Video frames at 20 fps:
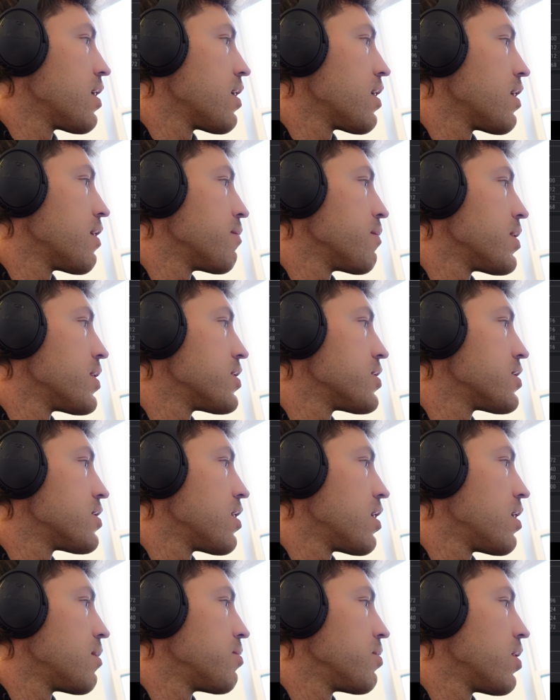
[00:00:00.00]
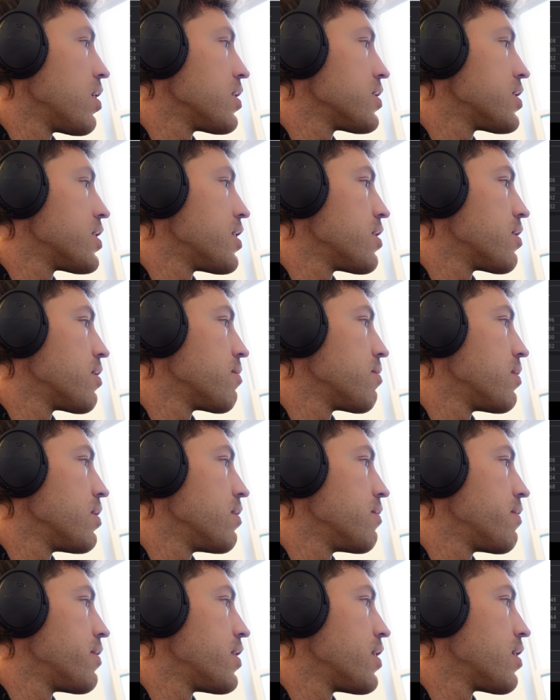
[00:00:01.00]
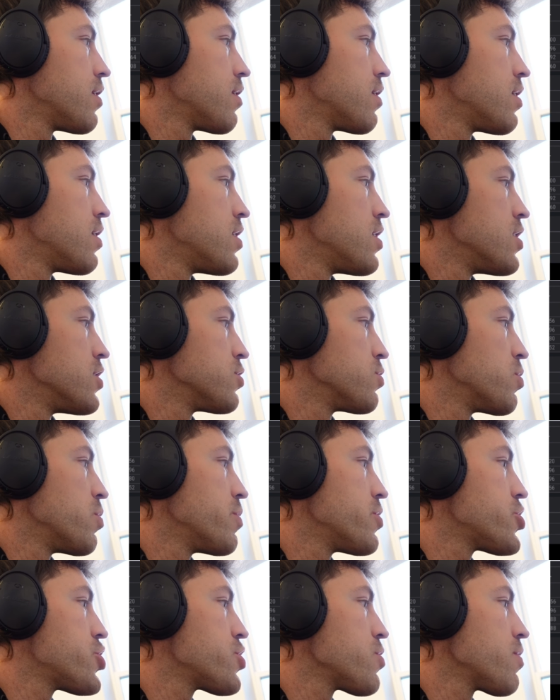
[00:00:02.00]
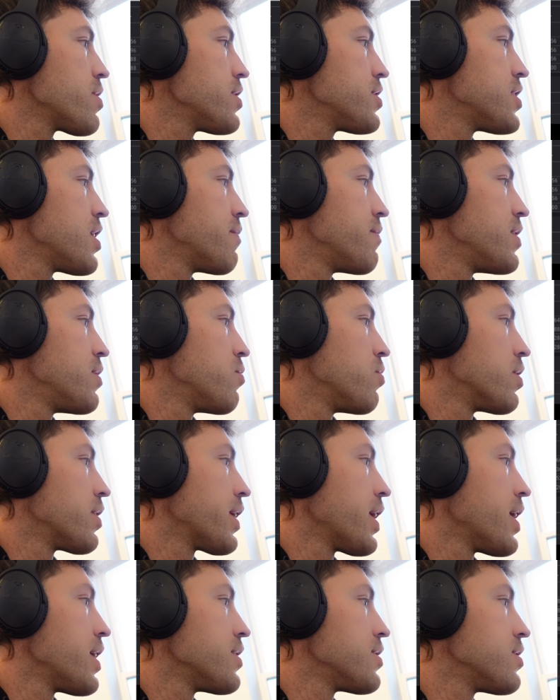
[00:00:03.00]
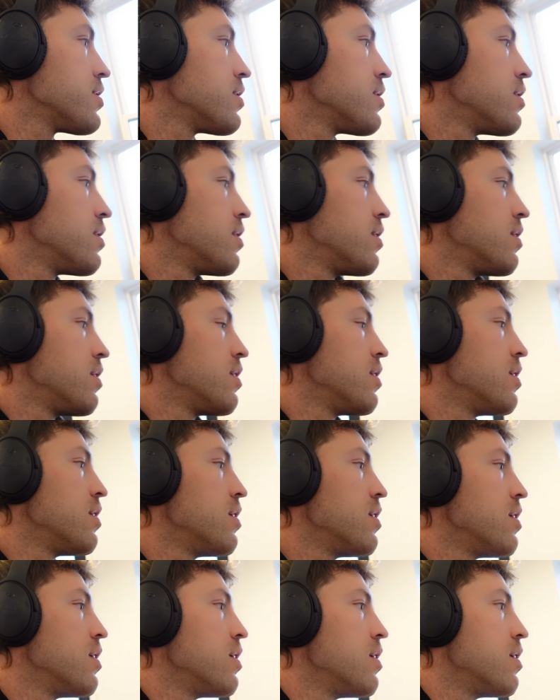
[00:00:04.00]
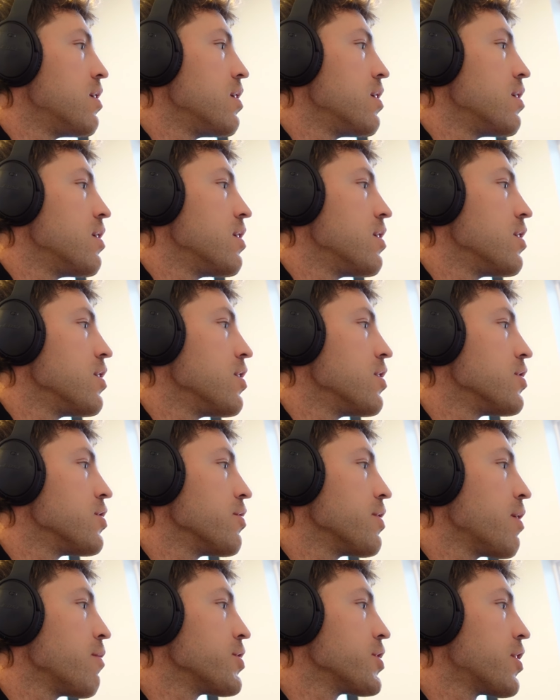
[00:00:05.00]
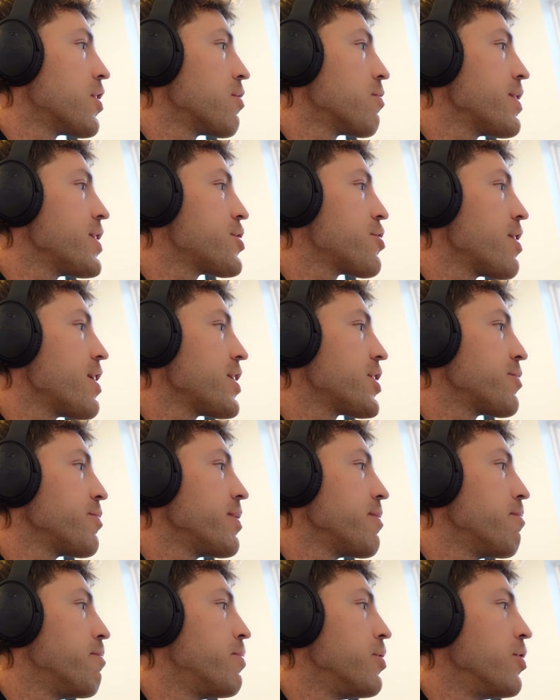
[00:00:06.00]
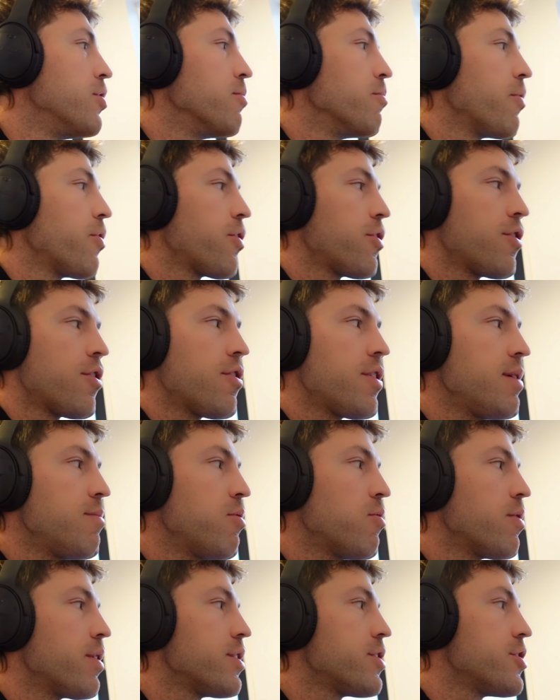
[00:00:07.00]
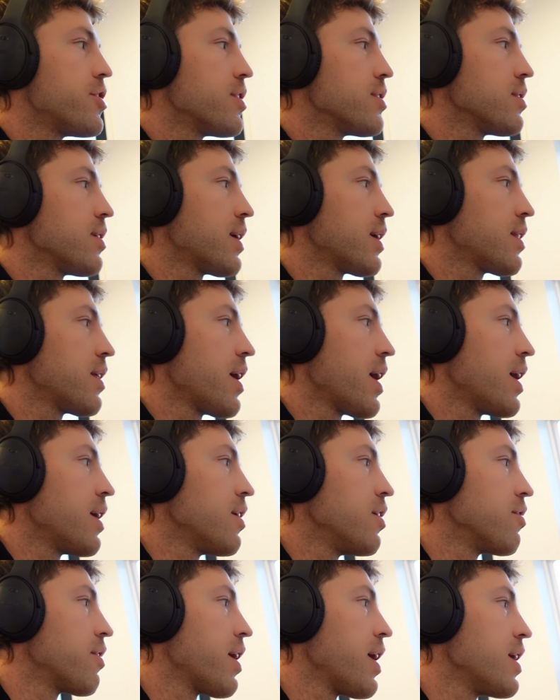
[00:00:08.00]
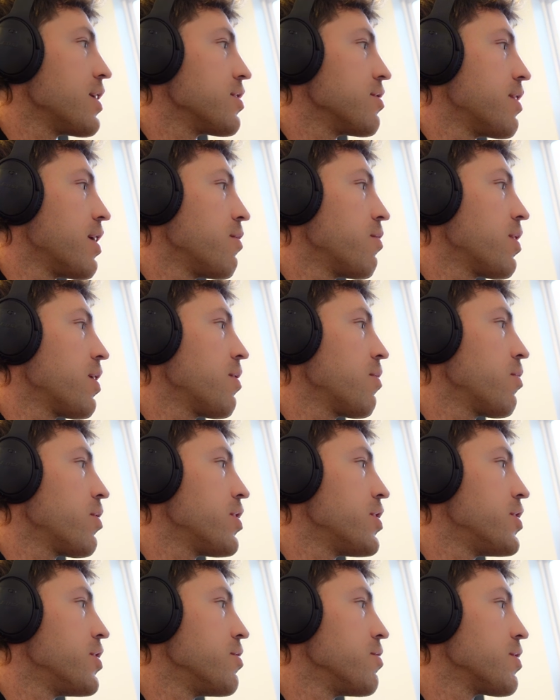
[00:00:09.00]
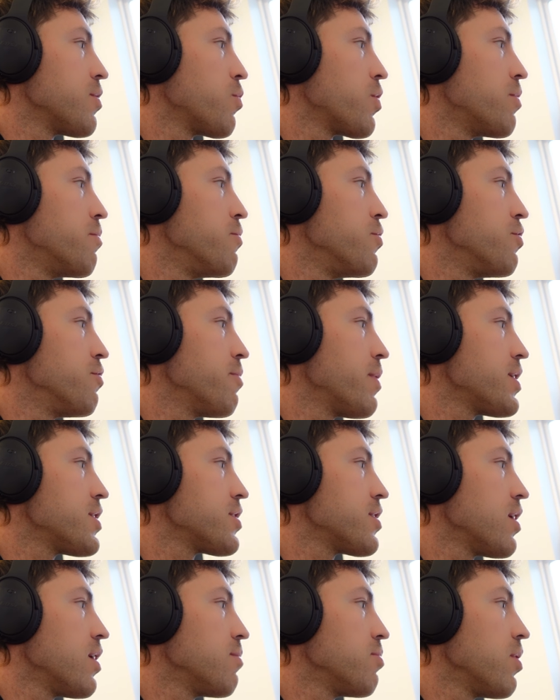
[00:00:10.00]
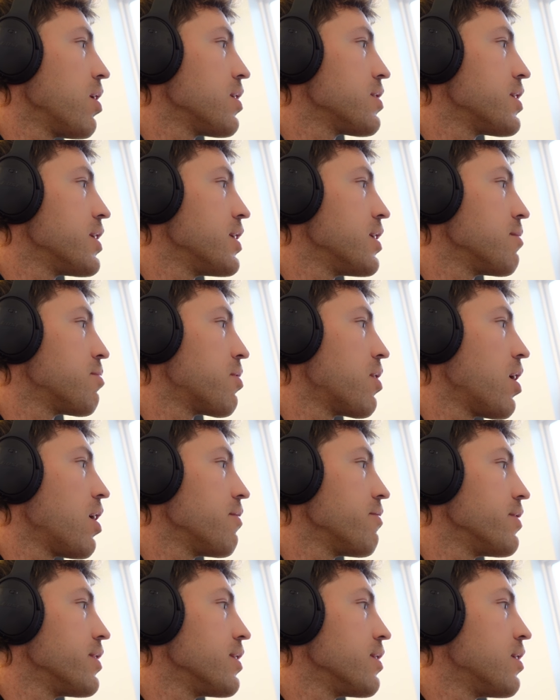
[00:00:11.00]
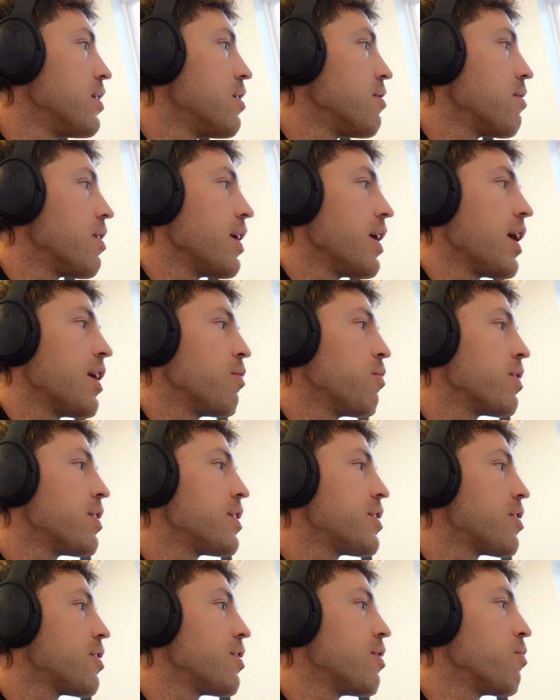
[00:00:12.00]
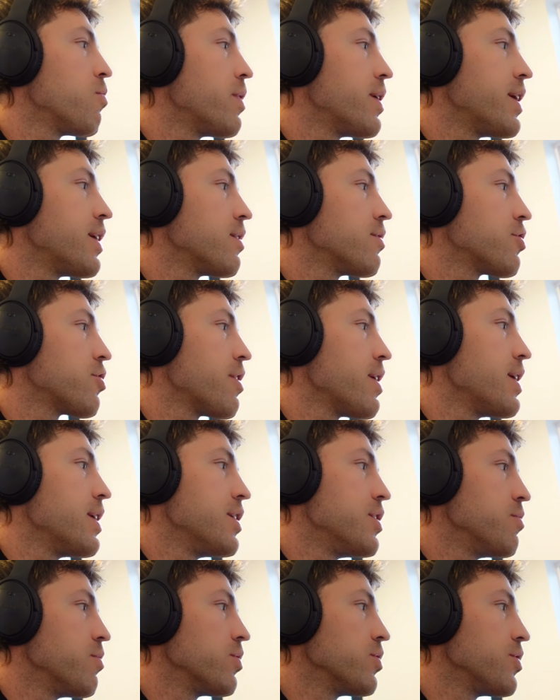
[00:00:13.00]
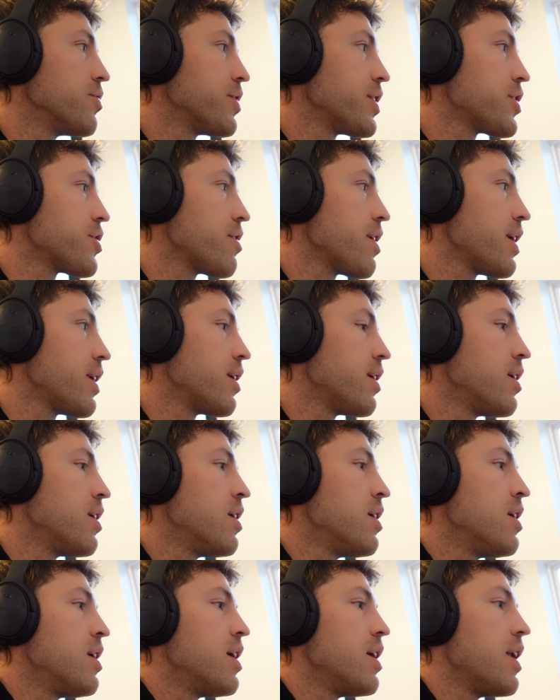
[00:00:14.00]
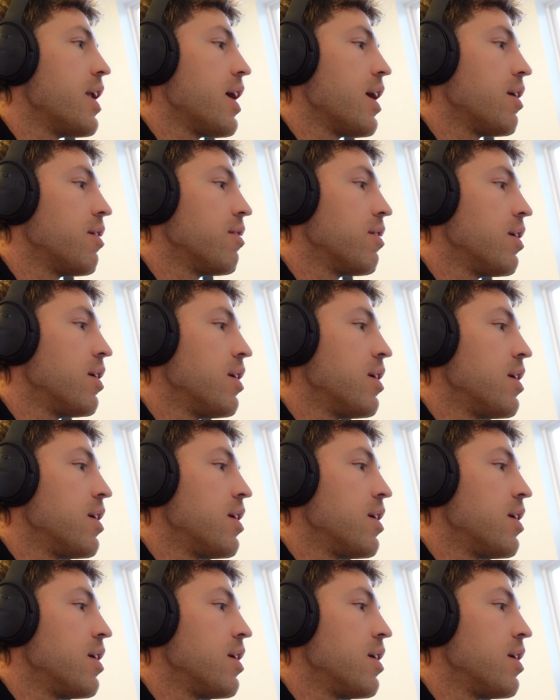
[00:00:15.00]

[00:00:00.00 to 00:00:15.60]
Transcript: I had my stop loss here above here. So we went short at 71, guys. So that was on a retracement. Boom, 30 points just like that. Okay, so now what I want to do is I want to move my stop loss into profit, right? I don't want to turn a winning trade into a losing trade. Now,